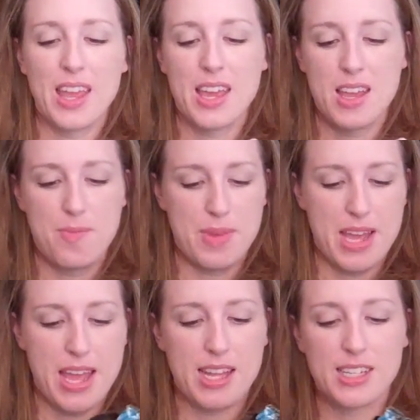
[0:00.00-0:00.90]
And
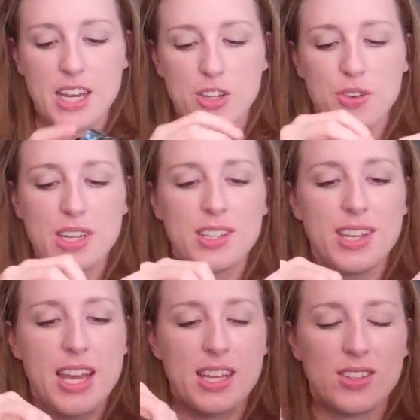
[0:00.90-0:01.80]
my Tangerine
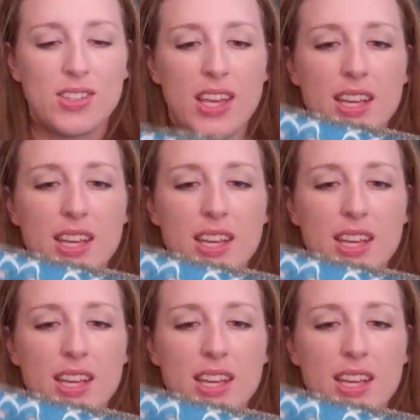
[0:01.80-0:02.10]
Designs